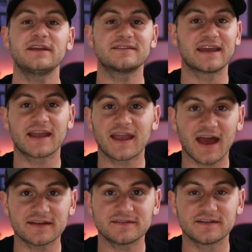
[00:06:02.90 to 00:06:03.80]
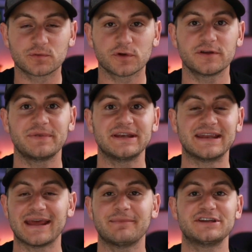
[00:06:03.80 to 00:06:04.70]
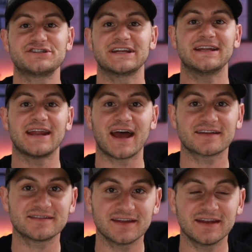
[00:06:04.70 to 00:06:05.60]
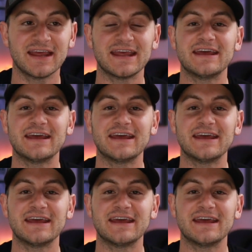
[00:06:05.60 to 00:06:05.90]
these Gigacastings were to be damaged in an accident,